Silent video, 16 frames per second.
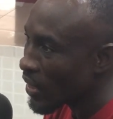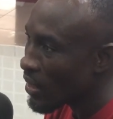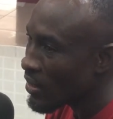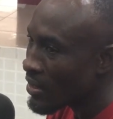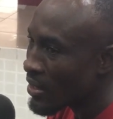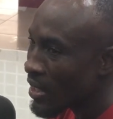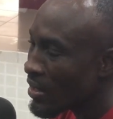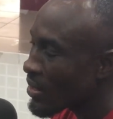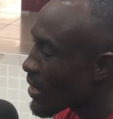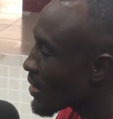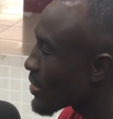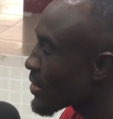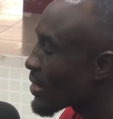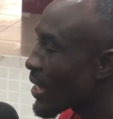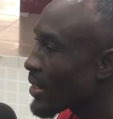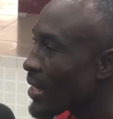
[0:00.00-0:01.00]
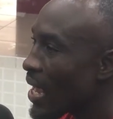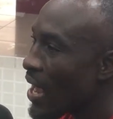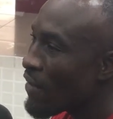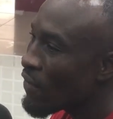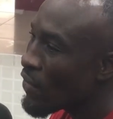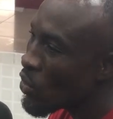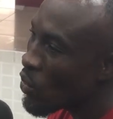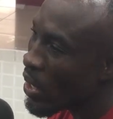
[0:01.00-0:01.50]
He said there's death
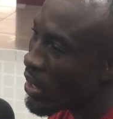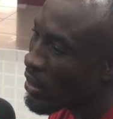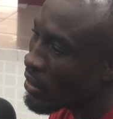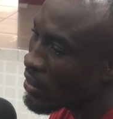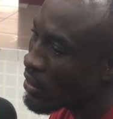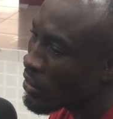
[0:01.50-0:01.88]
everywhere.